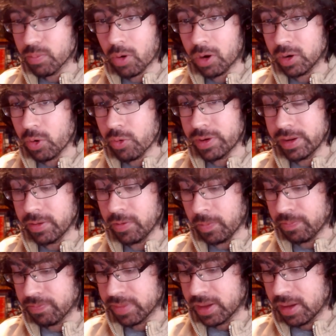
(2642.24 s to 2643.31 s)
Mark ordeal.
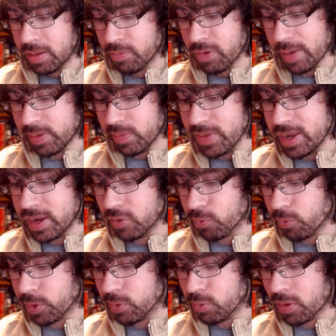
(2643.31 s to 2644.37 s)
Perhaps meeting a
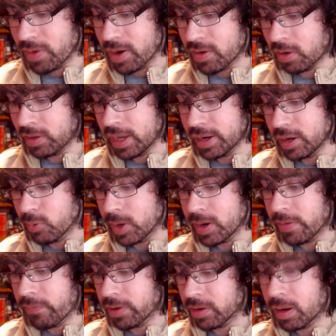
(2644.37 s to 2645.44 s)
trustworthy adult had a greater
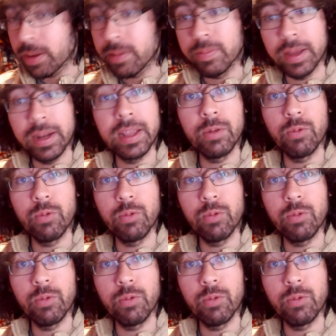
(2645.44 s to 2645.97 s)
effect on than he